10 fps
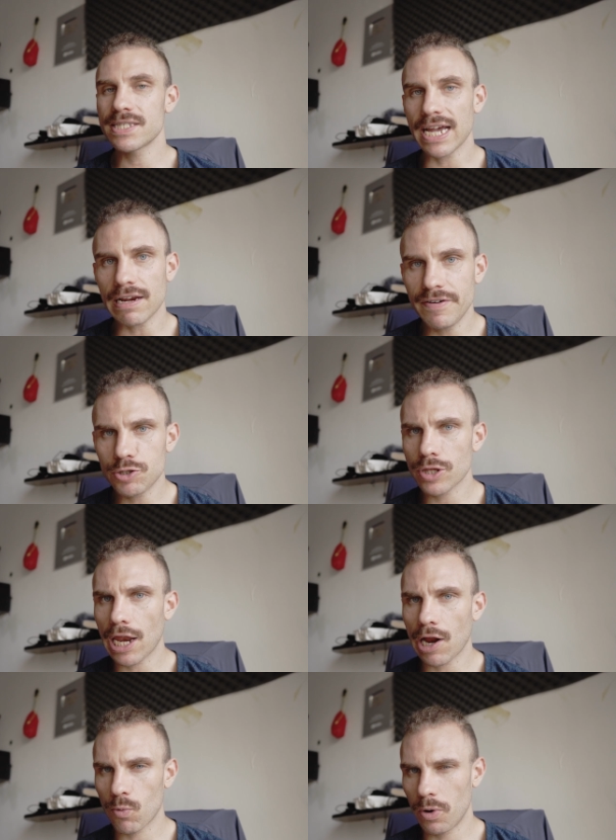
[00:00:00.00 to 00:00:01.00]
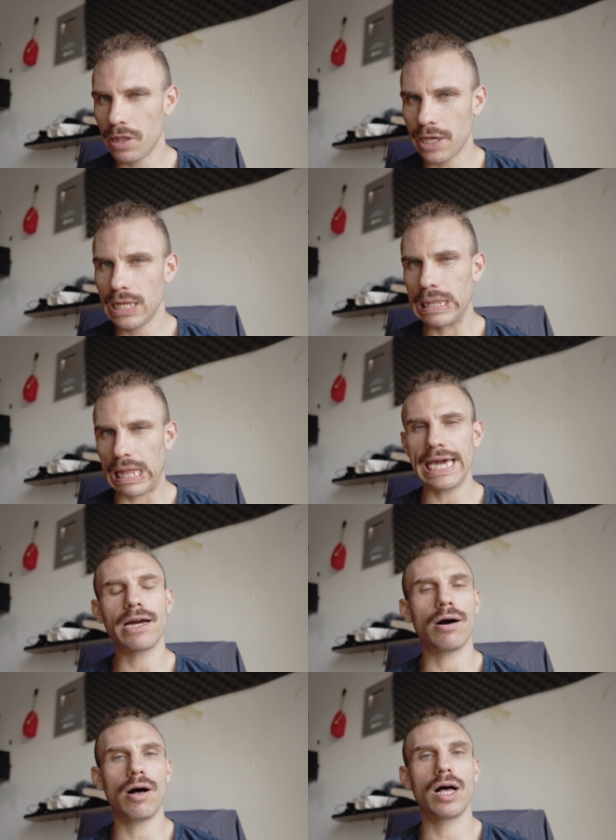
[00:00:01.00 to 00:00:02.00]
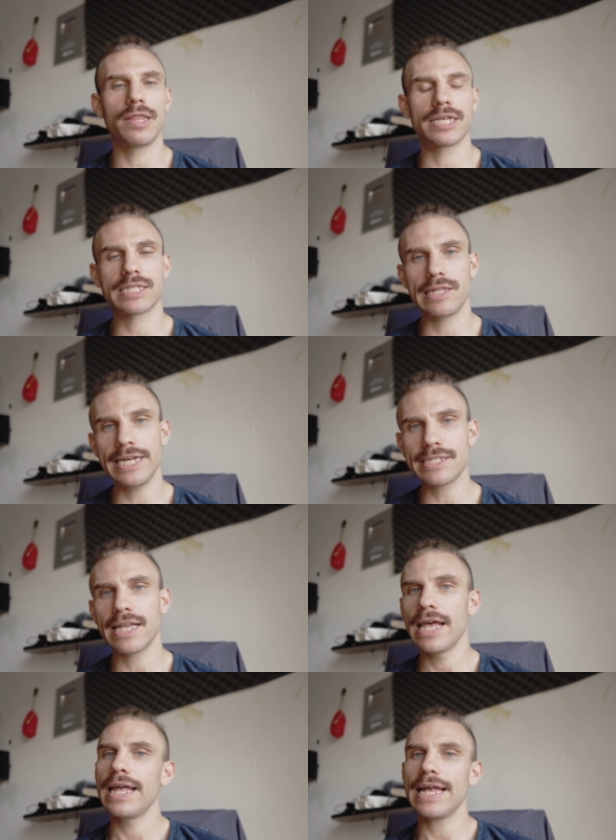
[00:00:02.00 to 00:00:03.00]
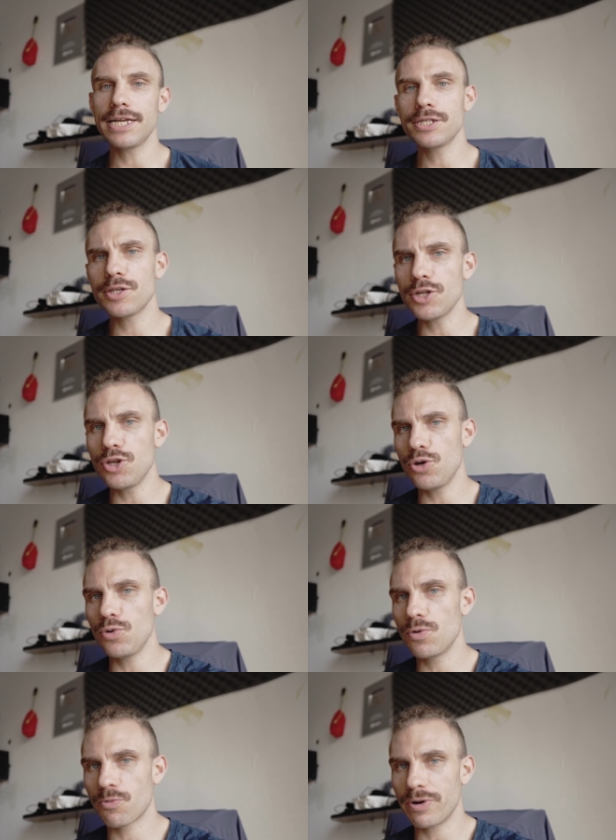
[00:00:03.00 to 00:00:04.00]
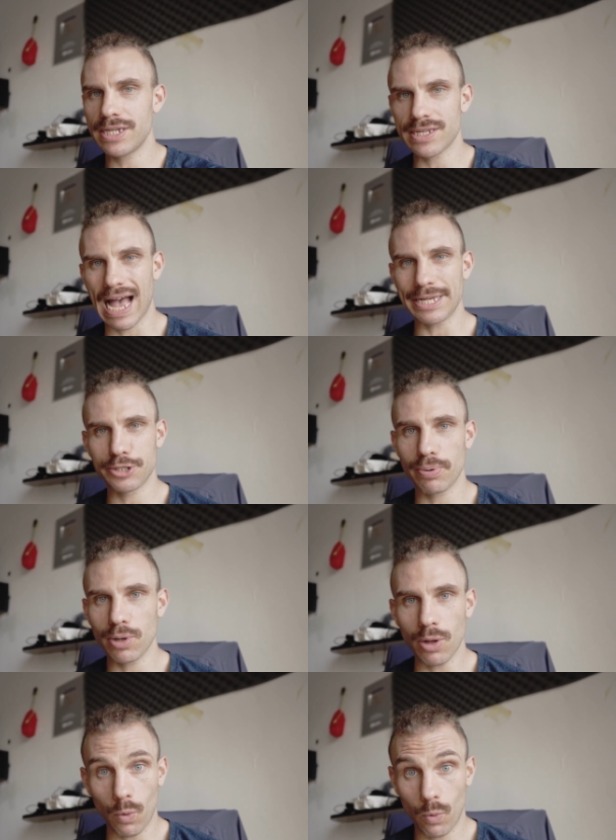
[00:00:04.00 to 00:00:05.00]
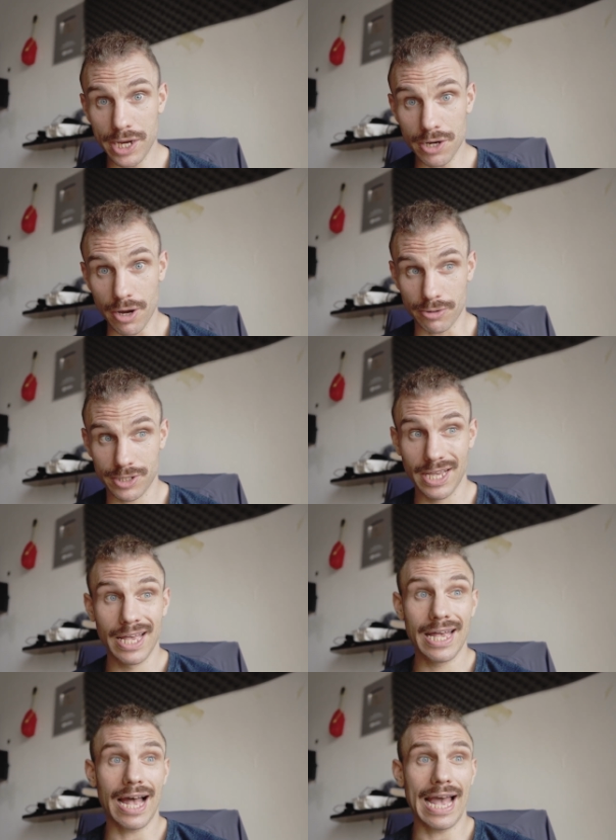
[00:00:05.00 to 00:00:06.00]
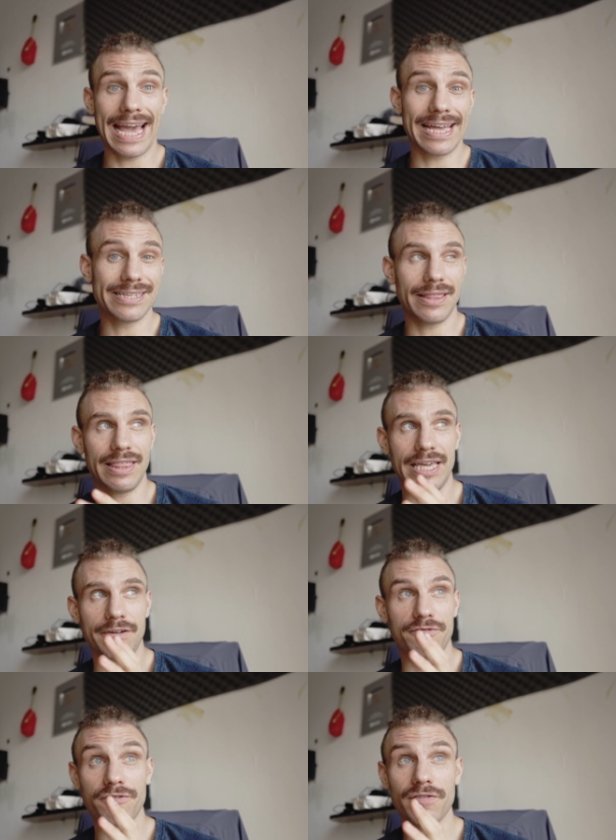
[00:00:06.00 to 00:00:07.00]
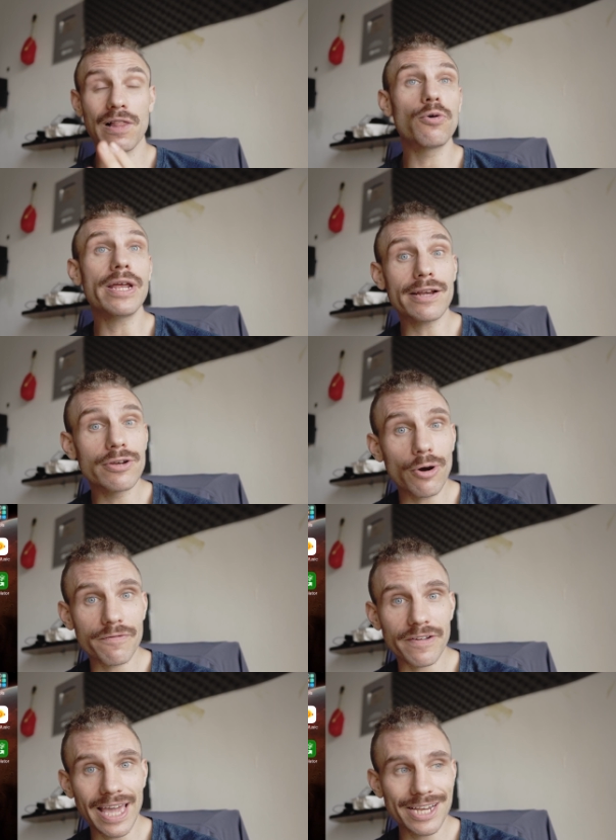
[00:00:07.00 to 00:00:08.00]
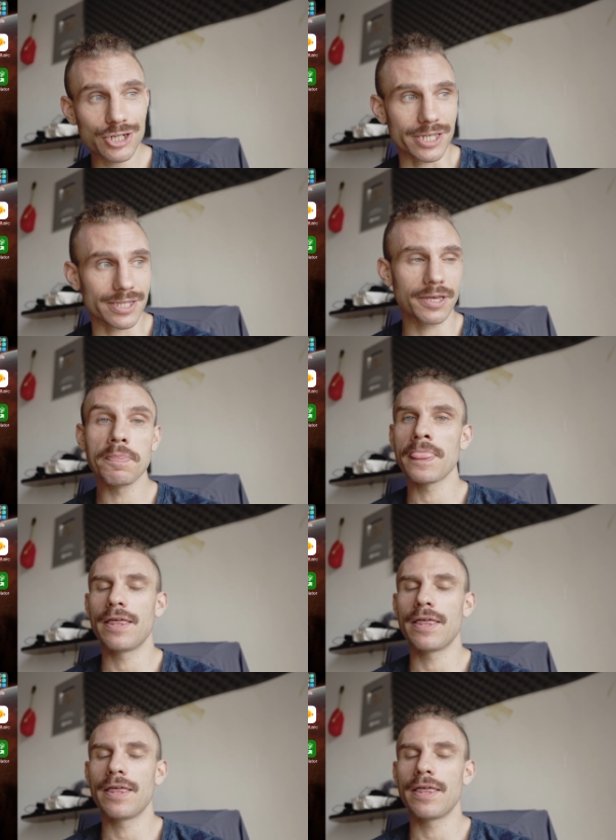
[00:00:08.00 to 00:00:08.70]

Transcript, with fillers: The second feature that I really like on this list is the new resizable windows and the floating notifications.